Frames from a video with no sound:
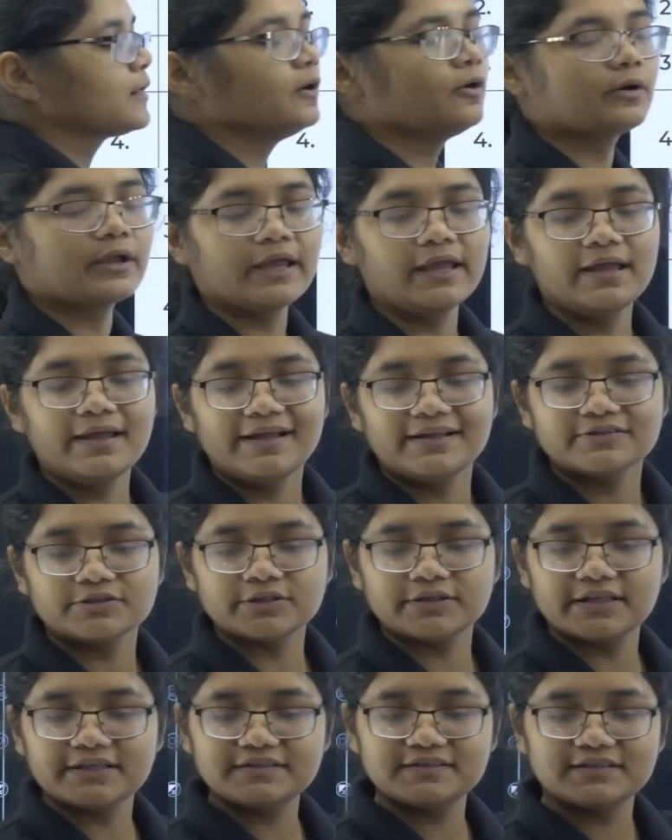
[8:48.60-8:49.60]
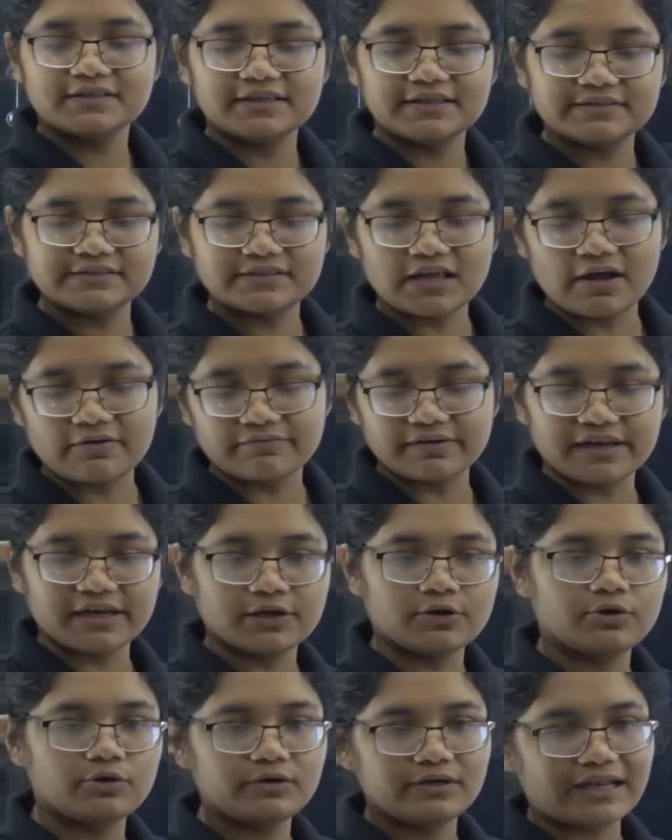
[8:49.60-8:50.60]
Okay, so this is a very
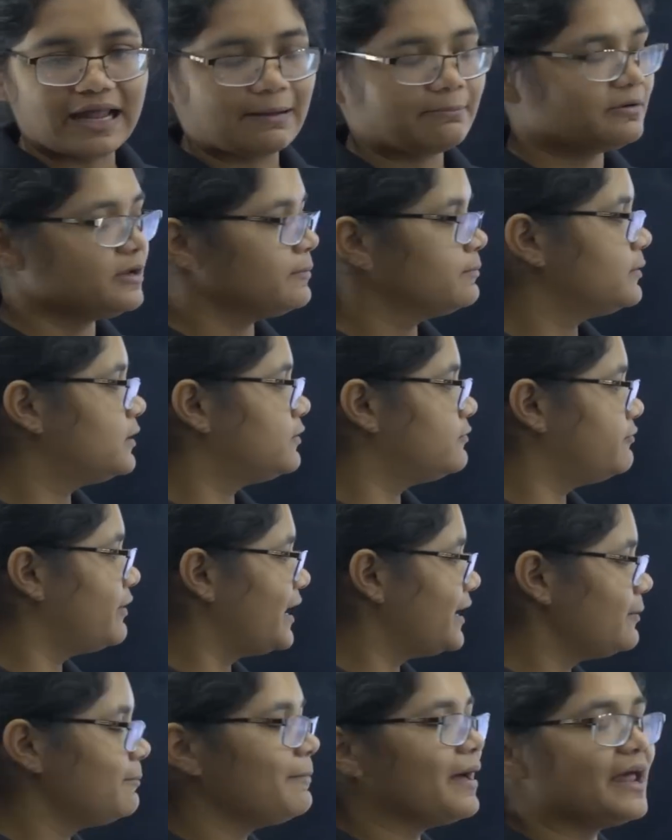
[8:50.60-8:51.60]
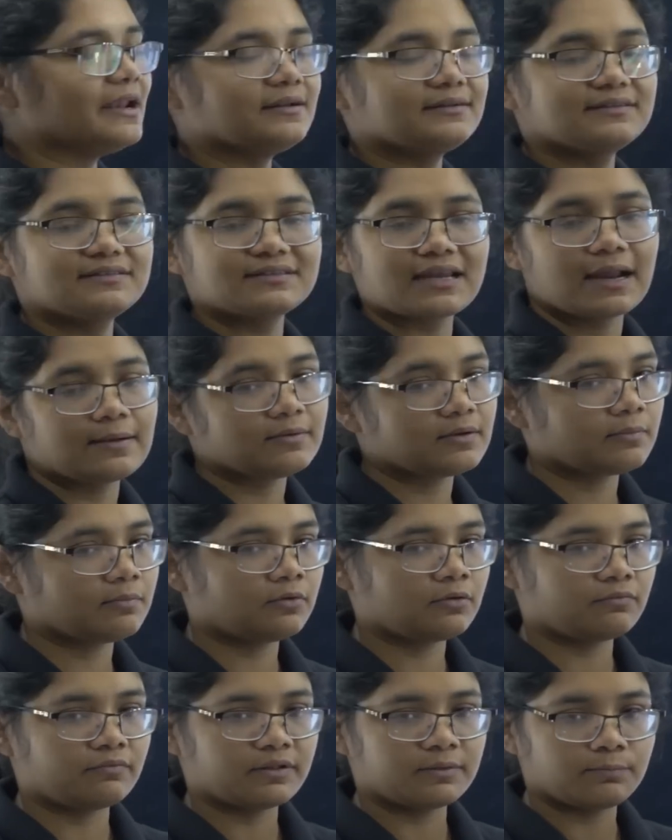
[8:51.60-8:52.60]
good timetable, well balanced
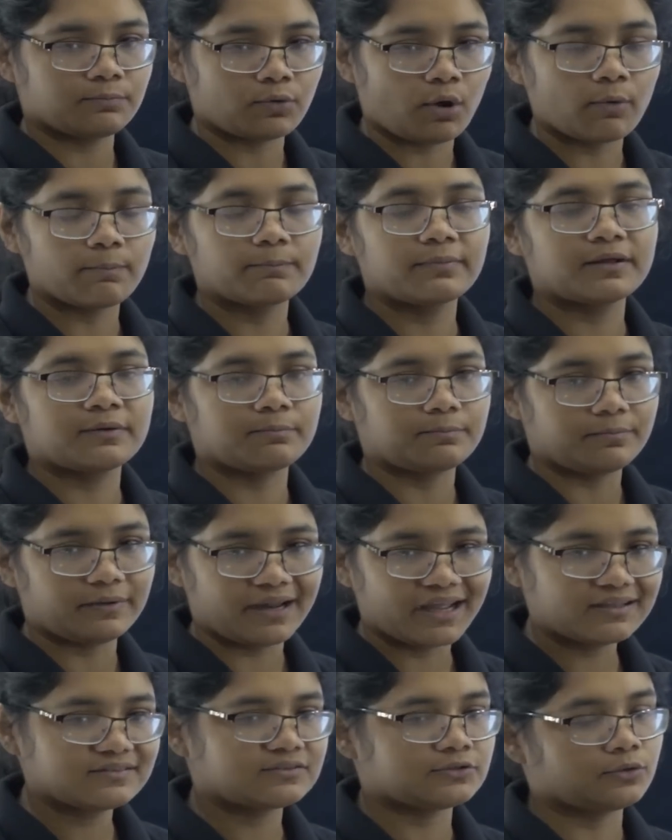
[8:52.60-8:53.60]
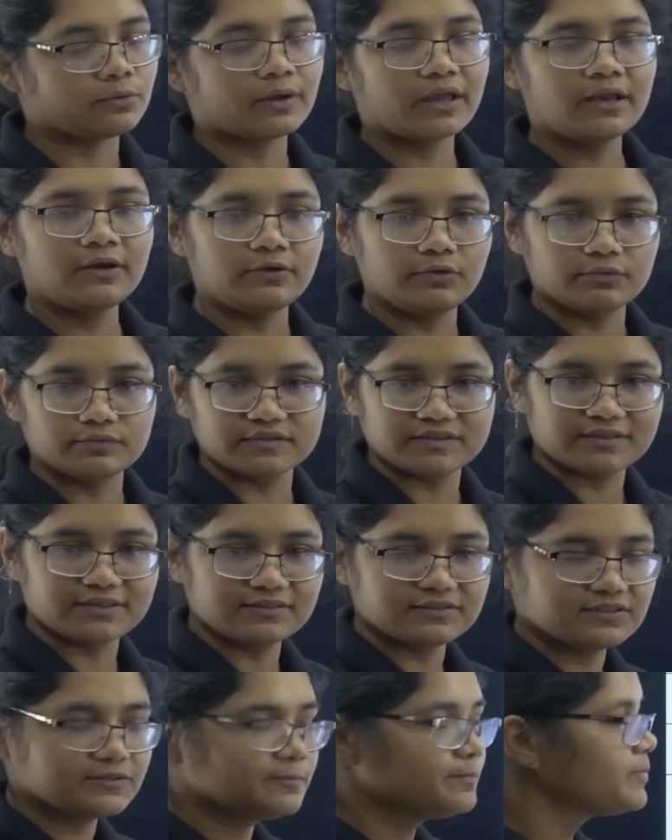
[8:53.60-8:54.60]
timetable with proper breaks. You can use
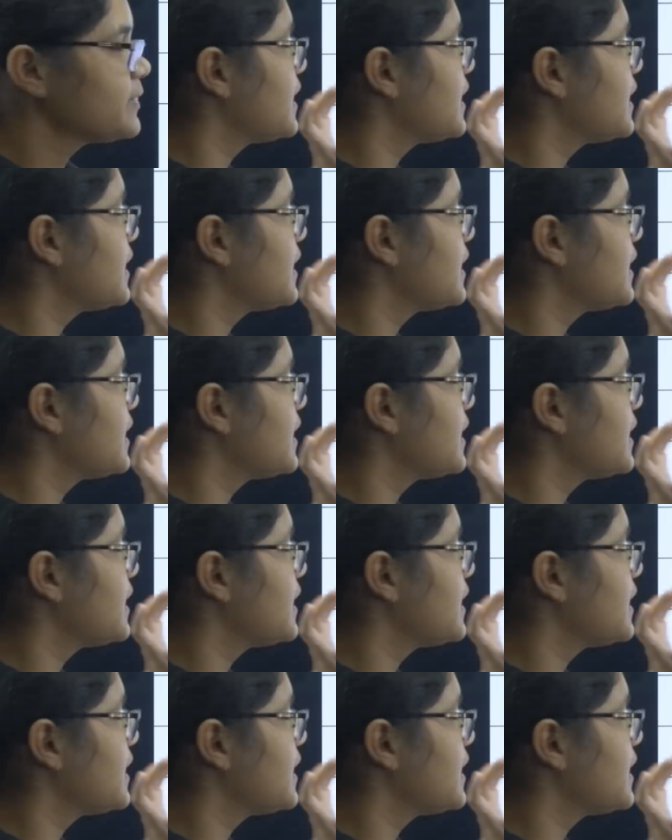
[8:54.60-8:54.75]
this.